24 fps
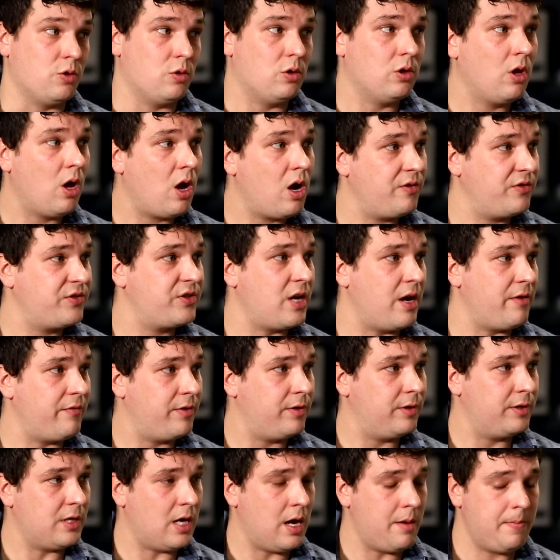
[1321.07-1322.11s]
do a lot of stuff
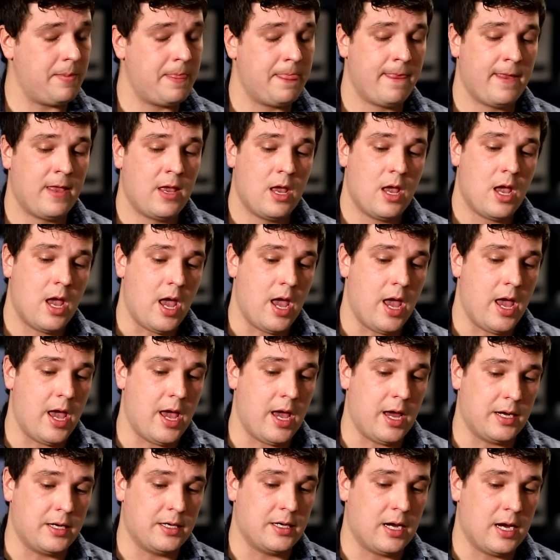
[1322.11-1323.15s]
at the time.
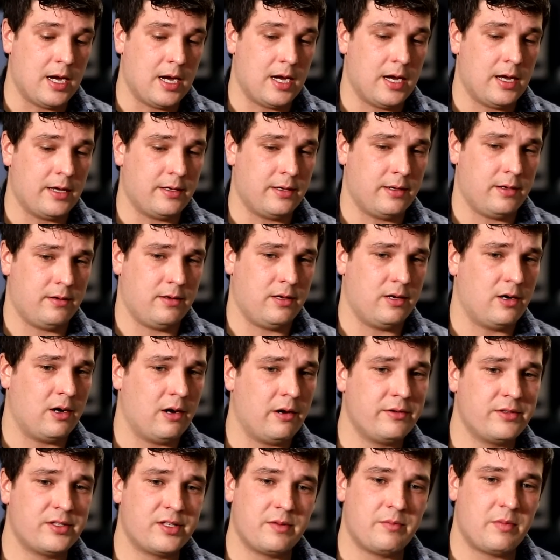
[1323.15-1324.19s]
And, I
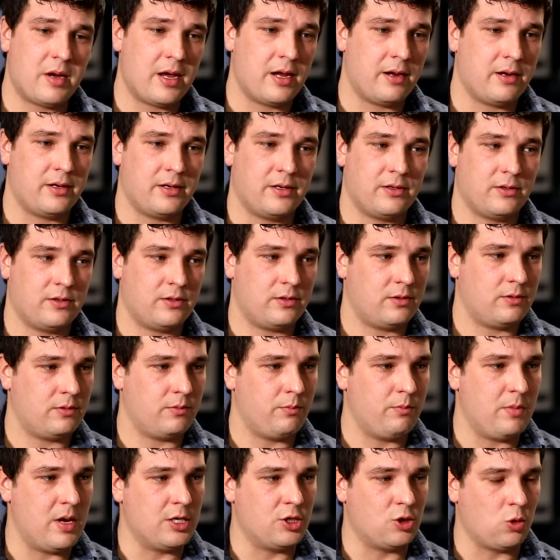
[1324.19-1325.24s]
was in my
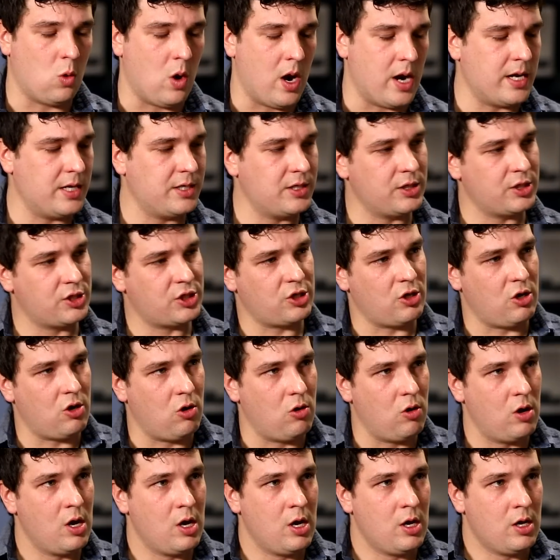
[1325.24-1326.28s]
mid-20s, and
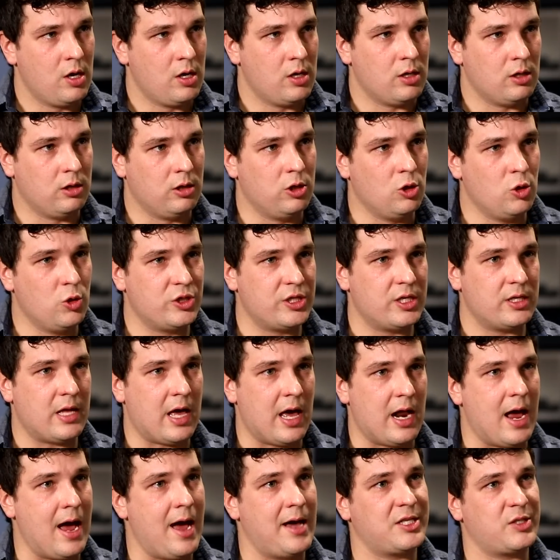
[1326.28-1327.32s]
so losing
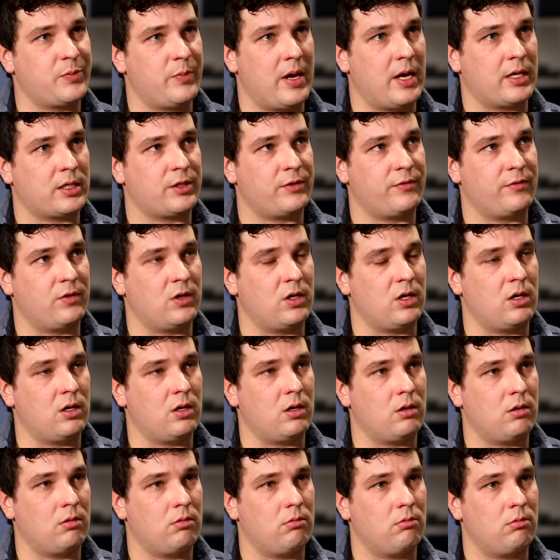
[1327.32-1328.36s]
that aspect
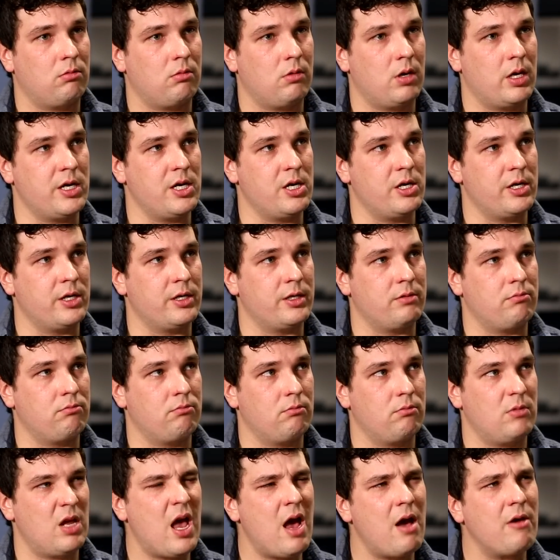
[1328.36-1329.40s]
for it
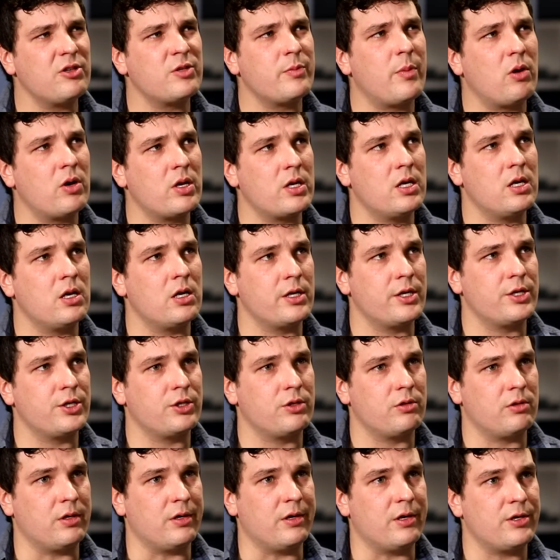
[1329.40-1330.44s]
was about a year to
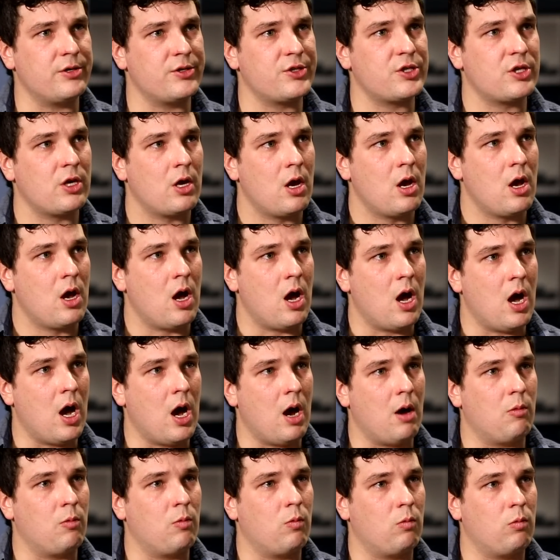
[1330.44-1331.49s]
2 years,
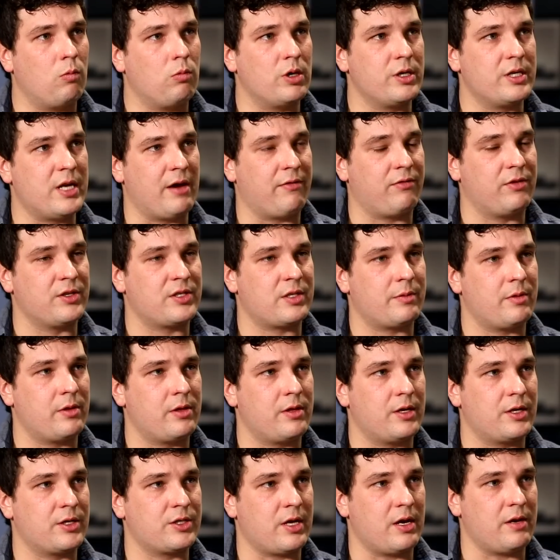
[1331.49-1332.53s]
were definitely some of
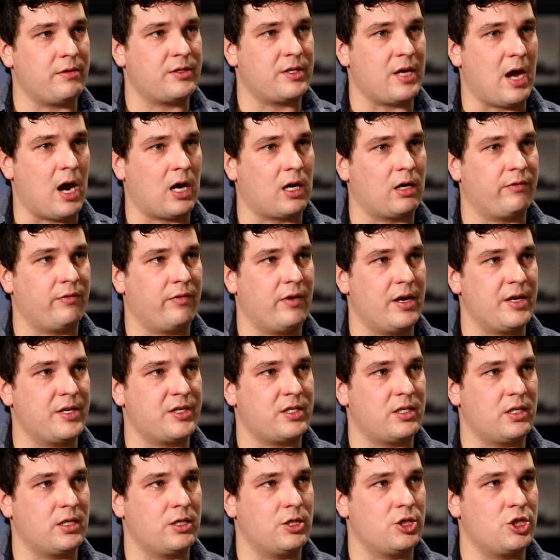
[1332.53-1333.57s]
the things I
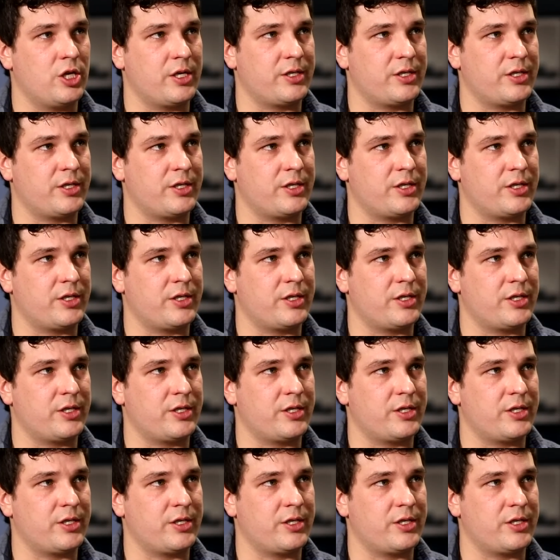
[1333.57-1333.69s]
sacrificed.